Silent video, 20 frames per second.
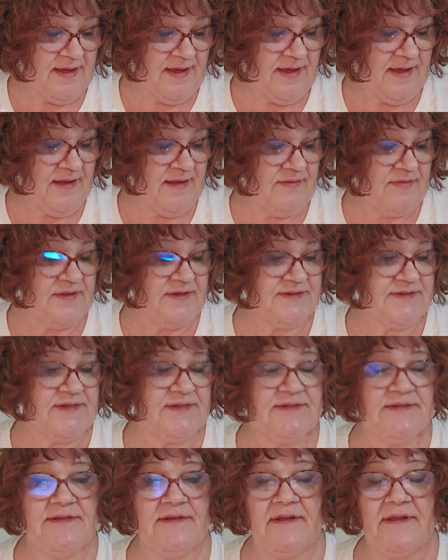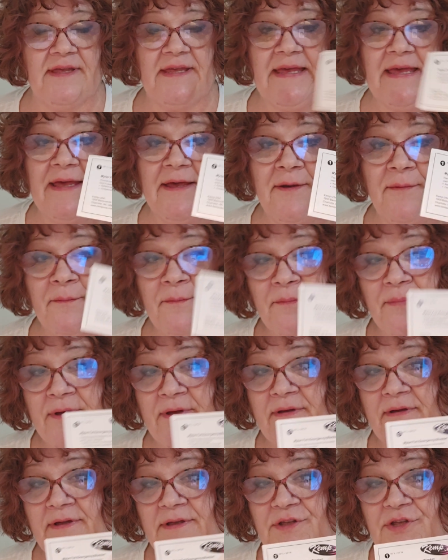And this is Kemp
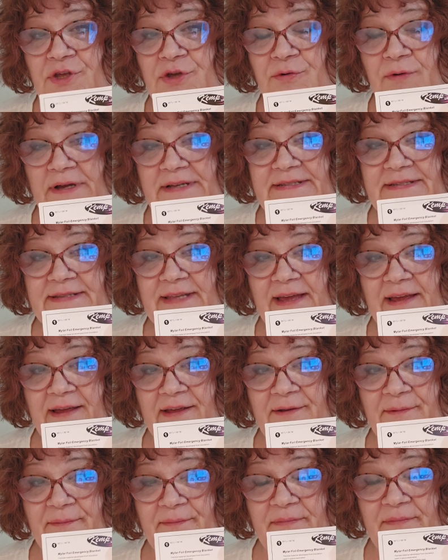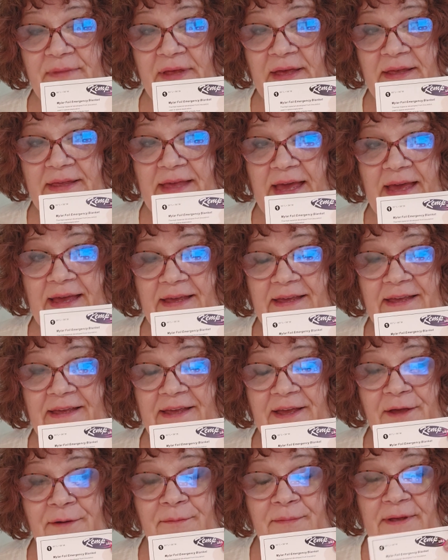USA,
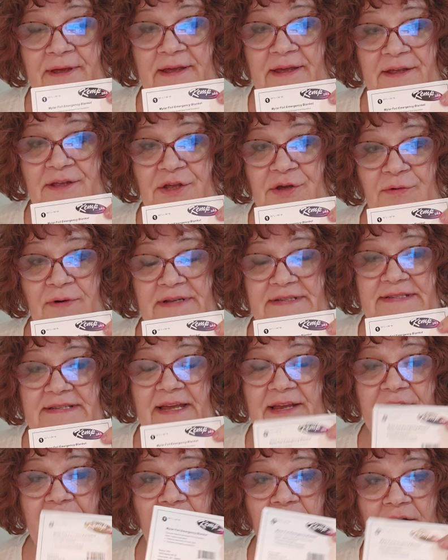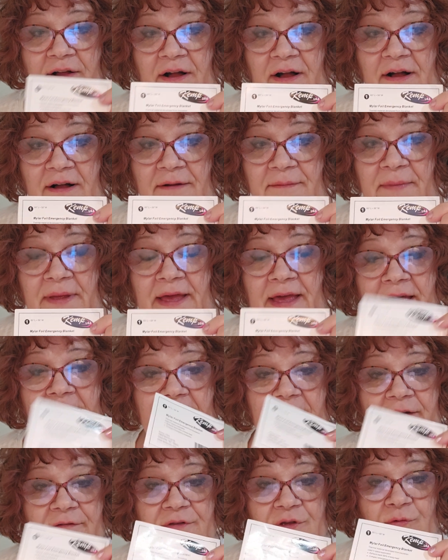KEMPUSA.com,
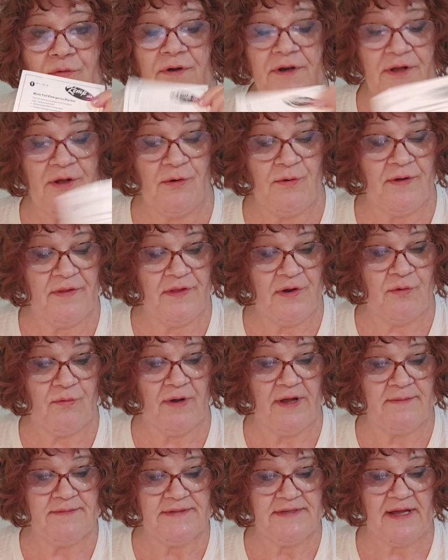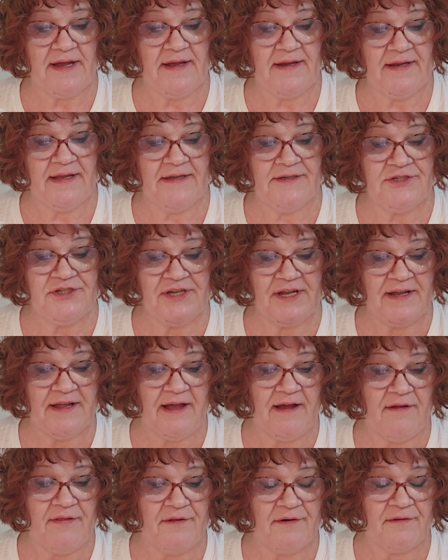if you want to go on their website and check
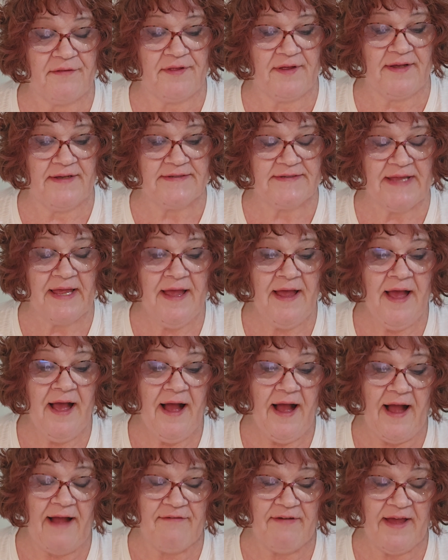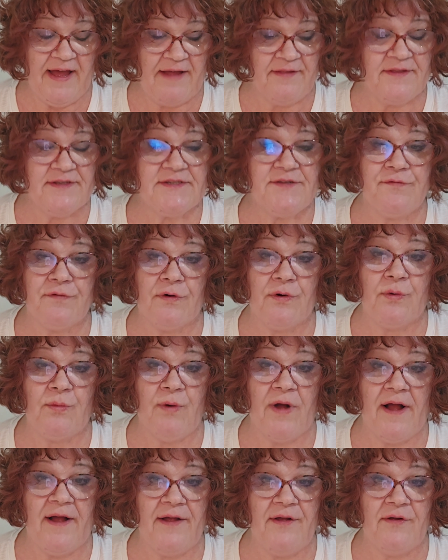out their things. I've had this for a
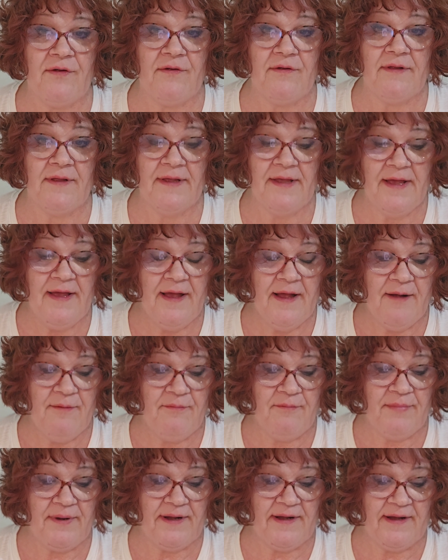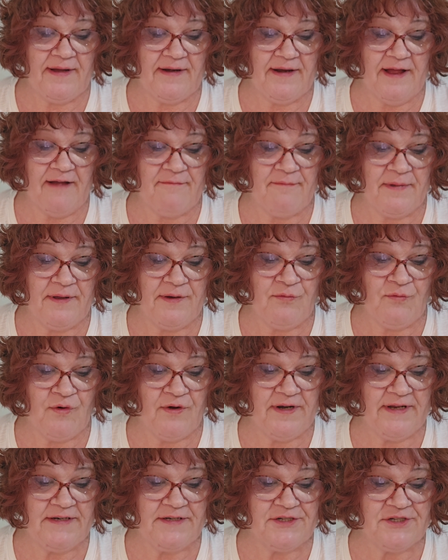while, but I've been
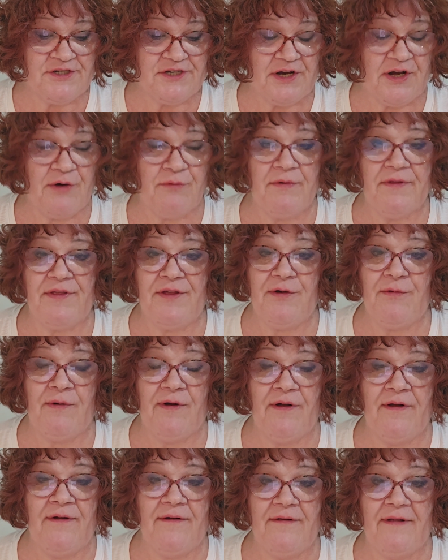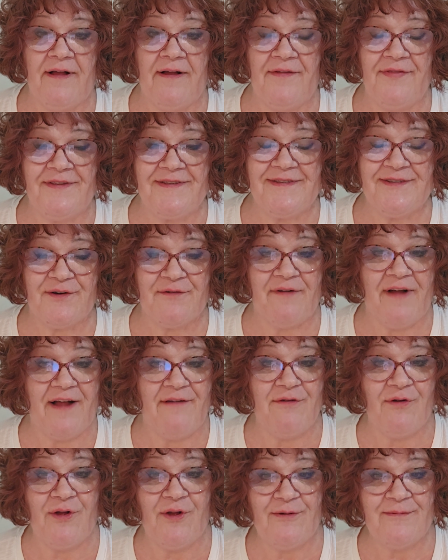wanting to share it with you all on the
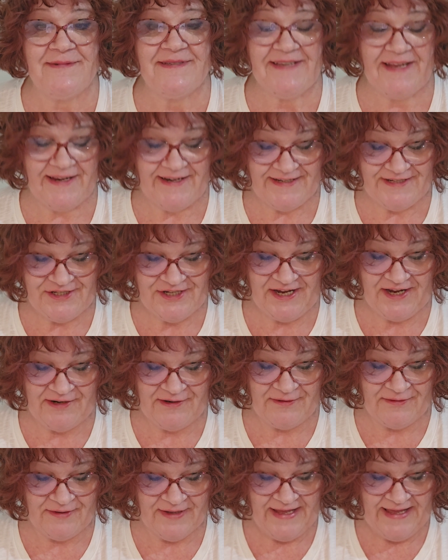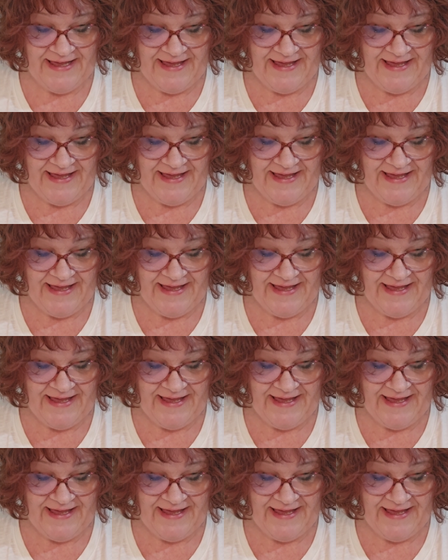Survival Homesteading channel.